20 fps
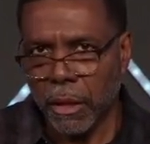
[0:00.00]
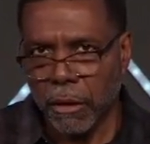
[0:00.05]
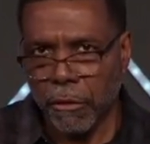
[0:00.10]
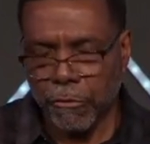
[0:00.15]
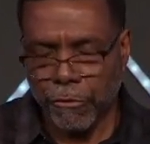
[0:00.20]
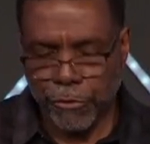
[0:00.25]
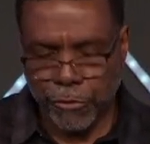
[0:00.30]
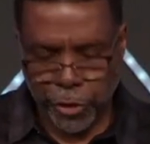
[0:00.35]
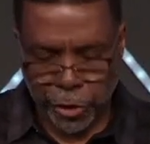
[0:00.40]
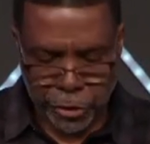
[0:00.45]

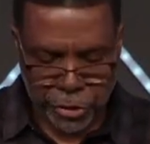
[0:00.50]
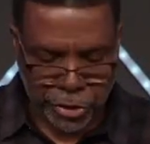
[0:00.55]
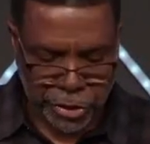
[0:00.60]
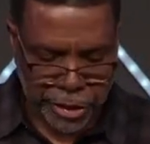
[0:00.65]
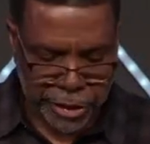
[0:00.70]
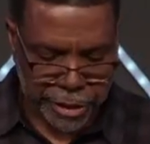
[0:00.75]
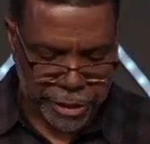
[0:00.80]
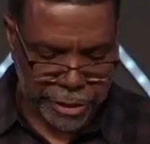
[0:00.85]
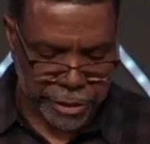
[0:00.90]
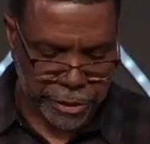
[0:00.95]

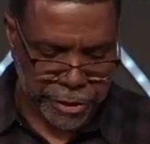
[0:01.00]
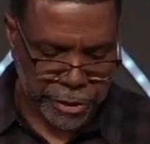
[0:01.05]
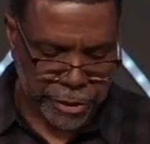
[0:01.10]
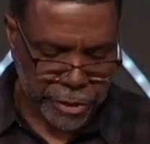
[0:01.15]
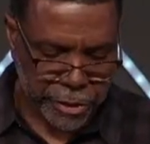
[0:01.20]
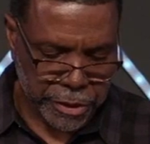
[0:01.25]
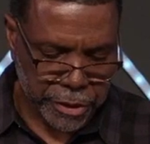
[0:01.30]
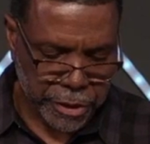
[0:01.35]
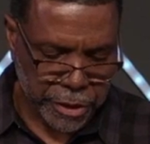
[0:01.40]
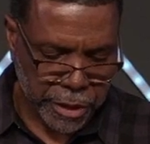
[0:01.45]

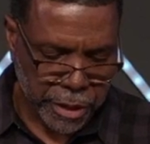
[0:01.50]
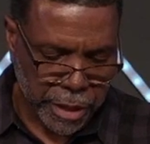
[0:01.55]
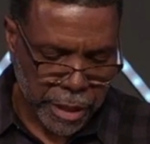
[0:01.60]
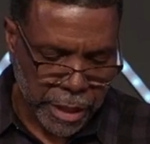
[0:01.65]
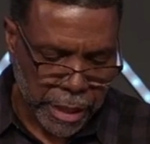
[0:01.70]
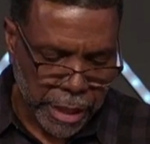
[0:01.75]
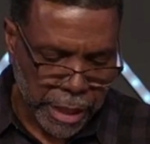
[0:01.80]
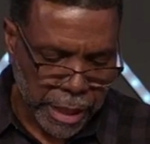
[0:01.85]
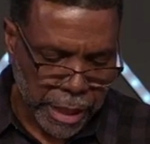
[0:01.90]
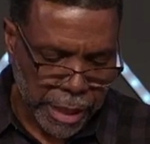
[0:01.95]
versus
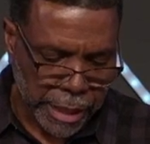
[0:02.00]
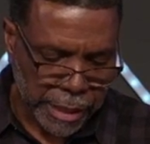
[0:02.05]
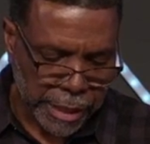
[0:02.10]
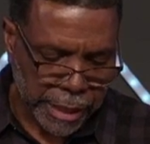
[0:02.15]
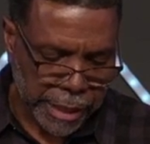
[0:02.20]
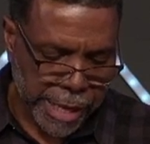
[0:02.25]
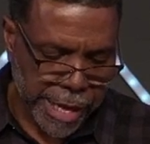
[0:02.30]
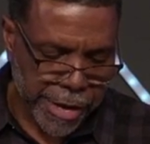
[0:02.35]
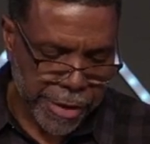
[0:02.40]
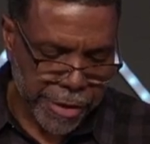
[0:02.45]
a
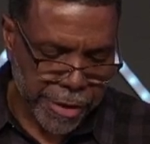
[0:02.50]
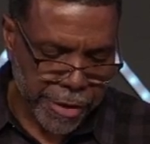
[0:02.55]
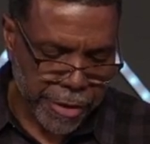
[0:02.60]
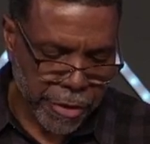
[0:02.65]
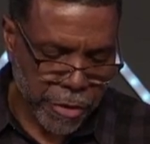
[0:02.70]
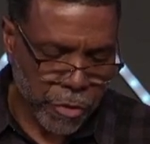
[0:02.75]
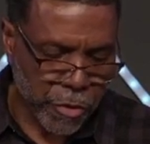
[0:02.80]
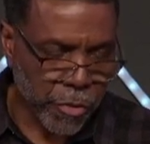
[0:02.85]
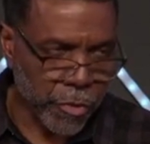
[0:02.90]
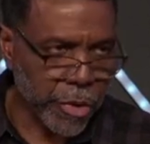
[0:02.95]

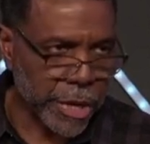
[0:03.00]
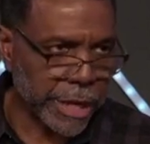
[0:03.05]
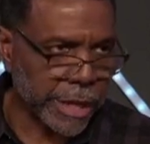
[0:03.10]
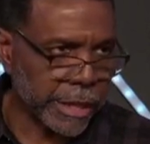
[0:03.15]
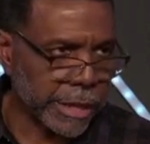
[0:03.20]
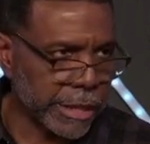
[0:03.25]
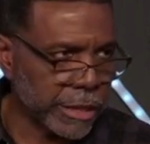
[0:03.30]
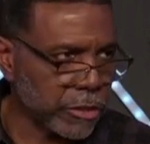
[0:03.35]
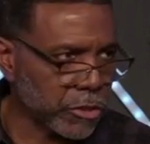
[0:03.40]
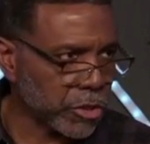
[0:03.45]
letter
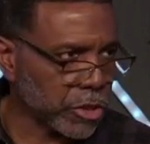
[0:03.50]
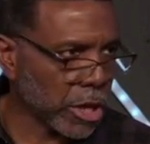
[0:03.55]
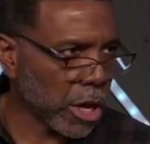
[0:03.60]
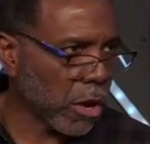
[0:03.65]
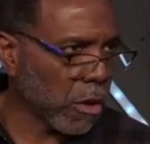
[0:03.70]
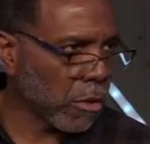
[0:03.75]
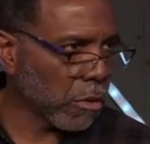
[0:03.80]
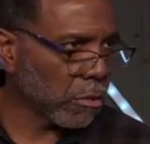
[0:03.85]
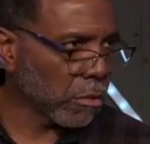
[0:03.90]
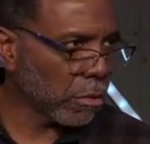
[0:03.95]
written in
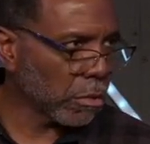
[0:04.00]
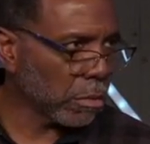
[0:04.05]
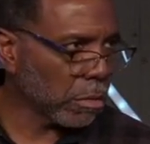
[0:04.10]
stone.